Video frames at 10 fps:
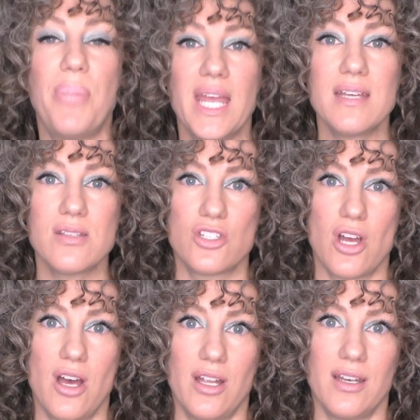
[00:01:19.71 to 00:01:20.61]
Based
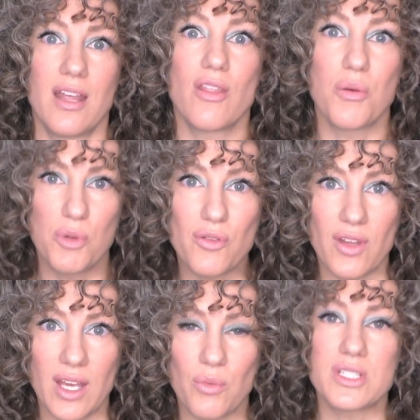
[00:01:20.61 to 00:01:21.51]
on the
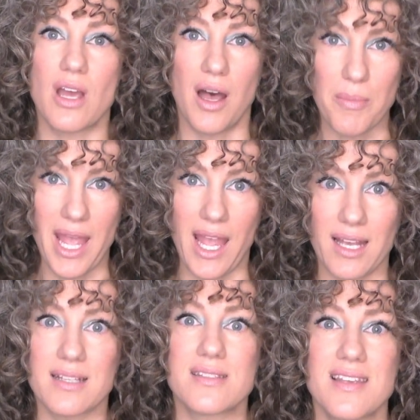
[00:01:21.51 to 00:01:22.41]
movie with Tom
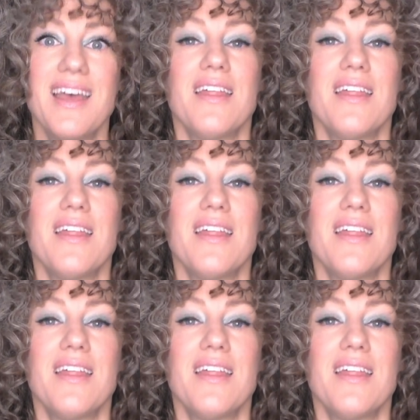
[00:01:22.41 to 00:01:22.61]
Hanks,